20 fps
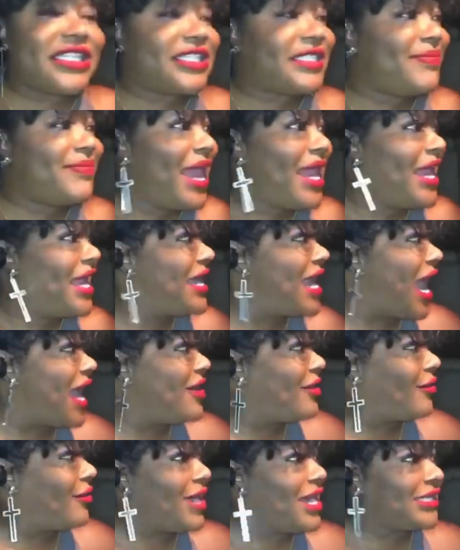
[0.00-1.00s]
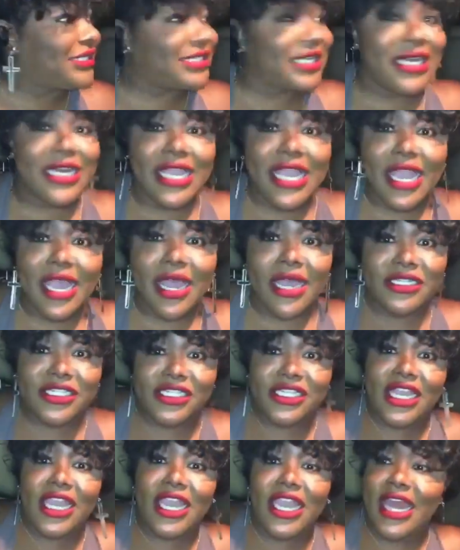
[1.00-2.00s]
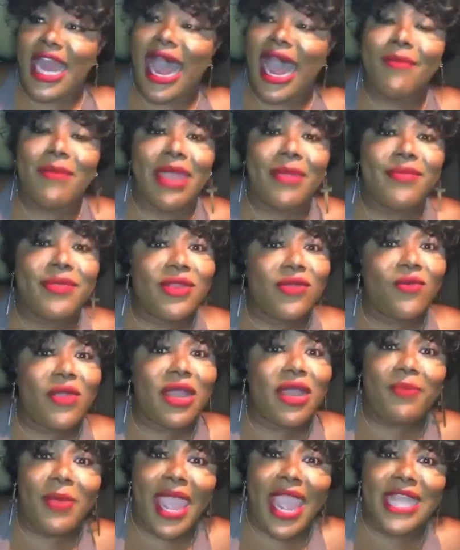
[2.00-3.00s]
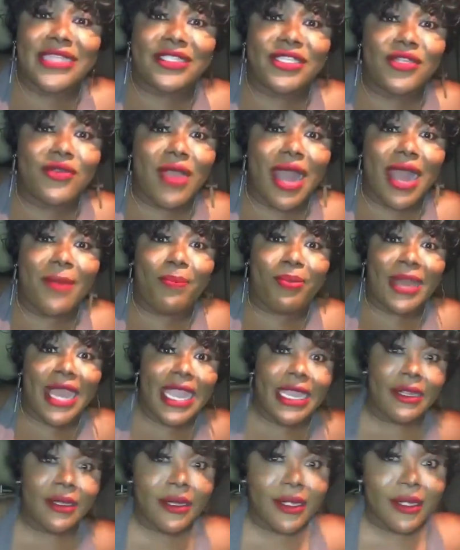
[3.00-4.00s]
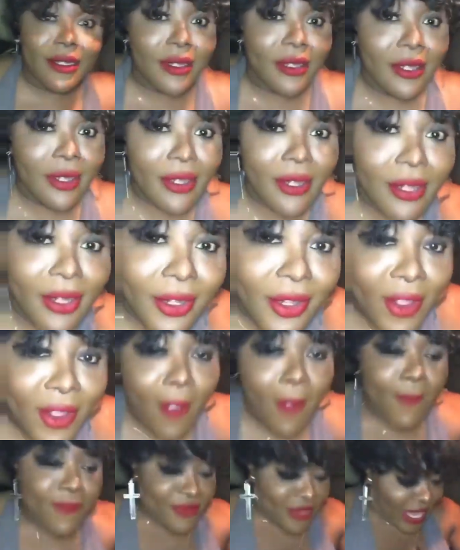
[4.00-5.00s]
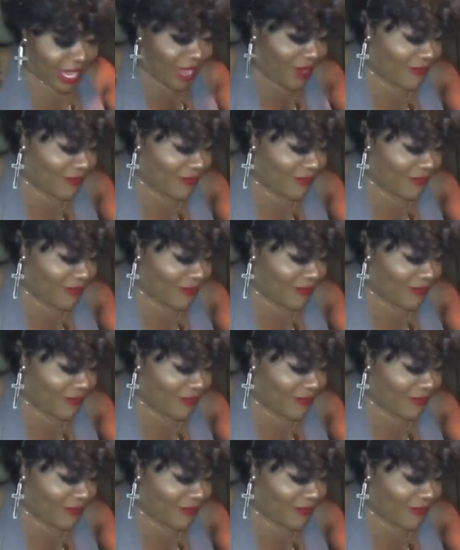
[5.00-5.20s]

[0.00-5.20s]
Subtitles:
smelling like grease in here? Shit, I may be the one passing you out a plate. I